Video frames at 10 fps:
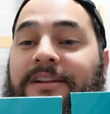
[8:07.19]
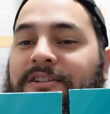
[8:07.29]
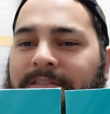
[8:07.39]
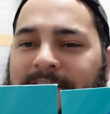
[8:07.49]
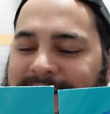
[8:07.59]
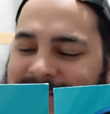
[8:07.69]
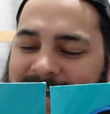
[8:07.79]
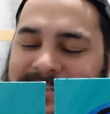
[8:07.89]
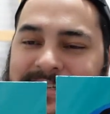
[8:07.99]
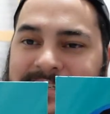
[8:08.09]
They look
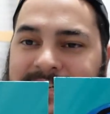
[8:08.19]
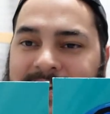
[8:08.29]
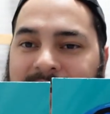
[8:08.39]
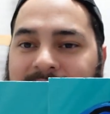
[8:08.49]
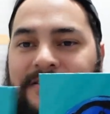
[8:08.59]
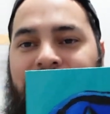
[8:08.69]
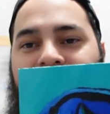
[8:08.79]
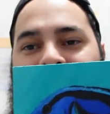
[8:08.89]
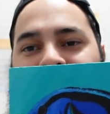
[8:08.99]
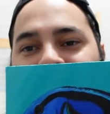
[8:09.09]
fantastic together. They
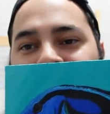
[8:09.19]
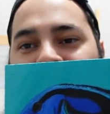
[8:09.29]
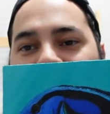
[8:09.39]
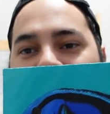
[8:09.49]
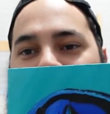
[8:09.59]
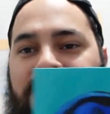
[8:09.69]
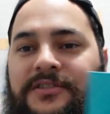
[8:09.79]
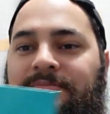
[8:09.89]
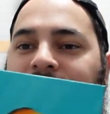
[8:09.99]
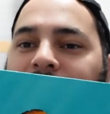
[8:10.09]
also look
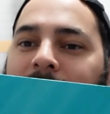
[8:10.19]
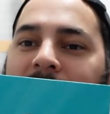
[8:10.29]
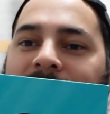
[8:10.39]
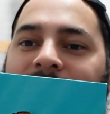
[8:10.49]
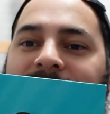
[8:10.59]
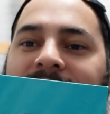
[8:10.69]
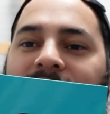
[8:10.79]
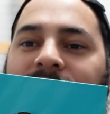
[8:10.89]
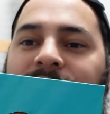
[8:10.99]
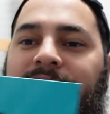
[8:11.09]
awesome by
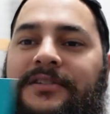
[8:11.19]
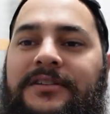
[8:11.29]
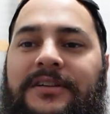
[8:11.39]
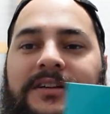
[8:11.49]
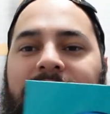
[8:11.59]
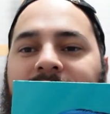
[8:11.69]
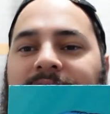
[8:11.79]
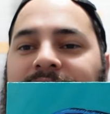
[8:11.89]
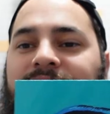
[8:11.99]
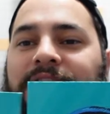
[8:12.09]
themselves.
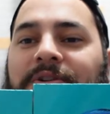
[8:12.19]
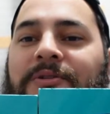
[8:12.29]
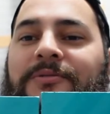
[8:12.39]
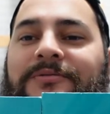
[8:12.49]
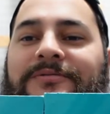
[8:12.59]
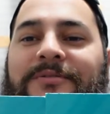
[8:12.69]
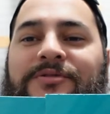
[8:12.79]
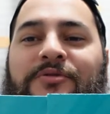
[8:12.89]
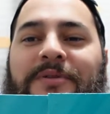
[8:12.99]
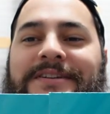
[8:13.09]
So I'm
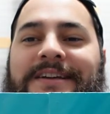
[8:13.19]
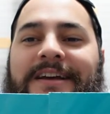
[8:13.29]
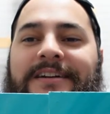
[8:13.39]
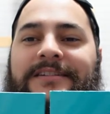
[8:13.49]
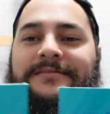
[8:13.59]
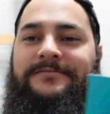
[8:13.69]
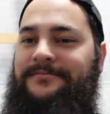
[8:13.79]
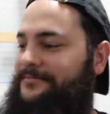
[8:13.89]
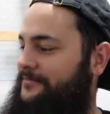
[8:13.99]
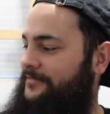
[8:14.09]
super excited.
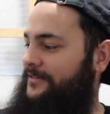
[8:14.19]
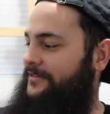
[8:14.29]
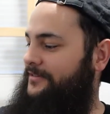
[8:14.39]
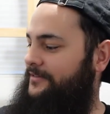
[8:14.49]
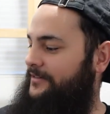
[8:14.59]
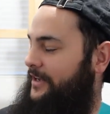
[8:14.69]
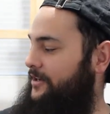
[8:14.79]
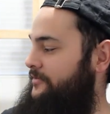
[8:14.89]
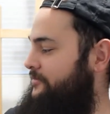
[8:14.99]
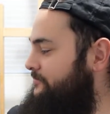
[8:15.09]
I
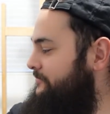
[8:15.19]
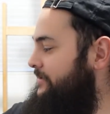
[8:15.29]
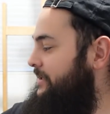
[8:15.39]
love them.